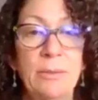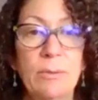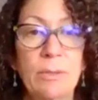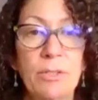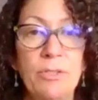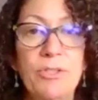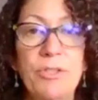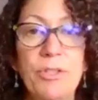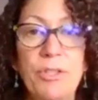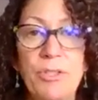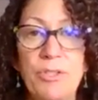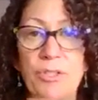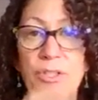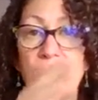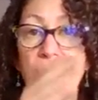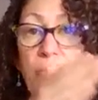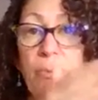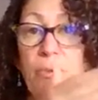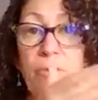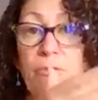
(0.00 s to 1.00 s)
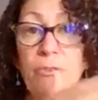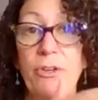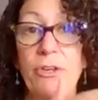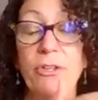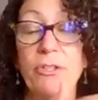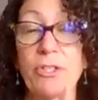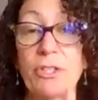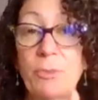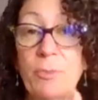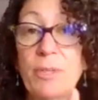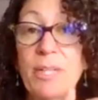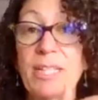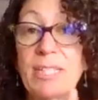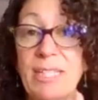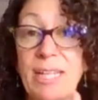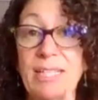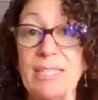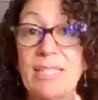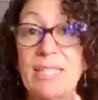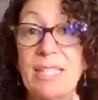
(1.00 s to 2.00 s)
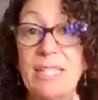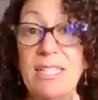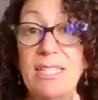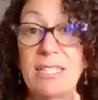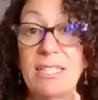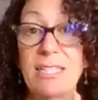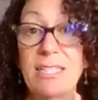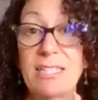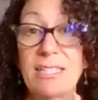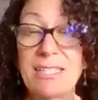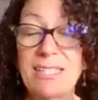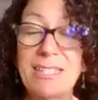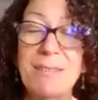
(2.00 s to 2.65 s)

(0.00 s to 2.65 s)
Usually you start with first because that's the easiest.